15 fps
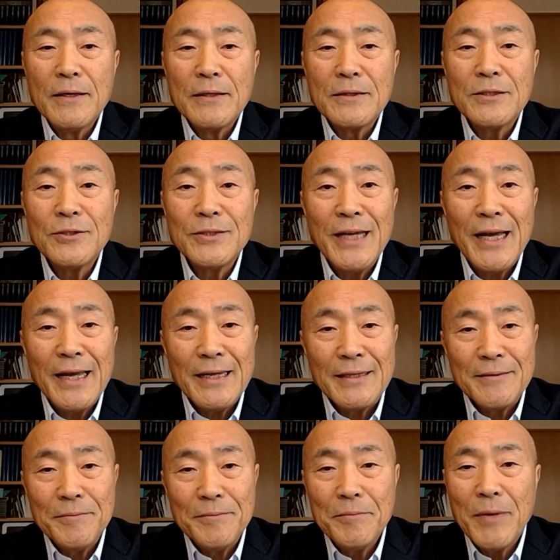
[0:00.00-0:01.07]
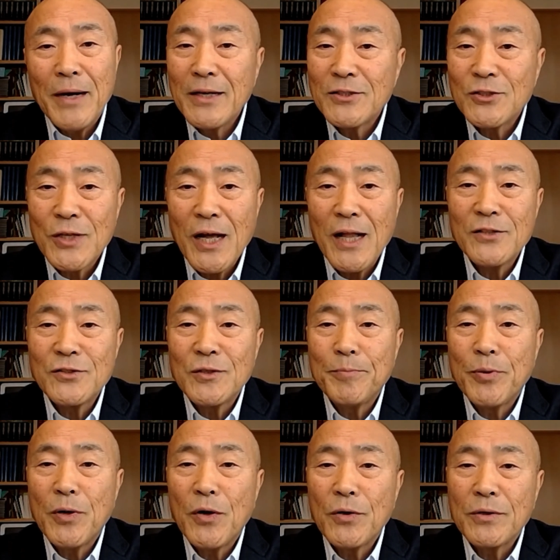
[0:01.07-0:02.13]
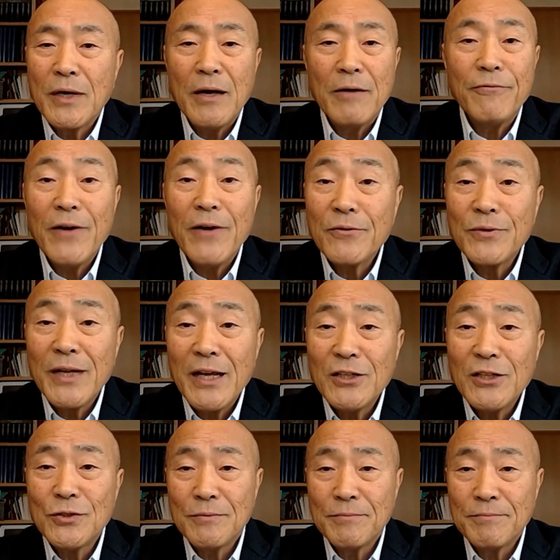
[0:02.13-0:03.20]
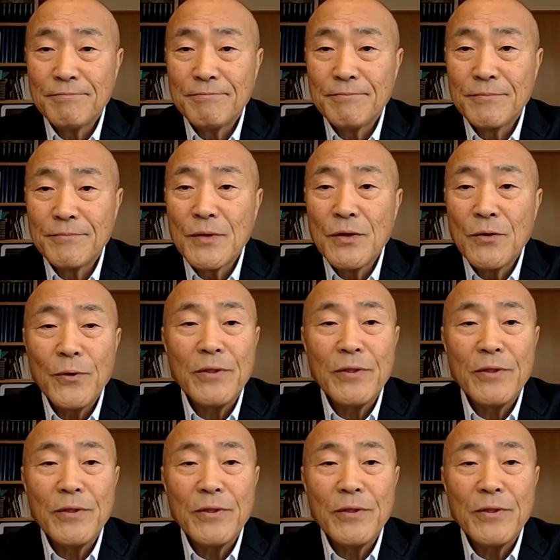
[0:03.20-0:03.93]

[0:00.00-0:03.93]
To date, my scholarship foundation with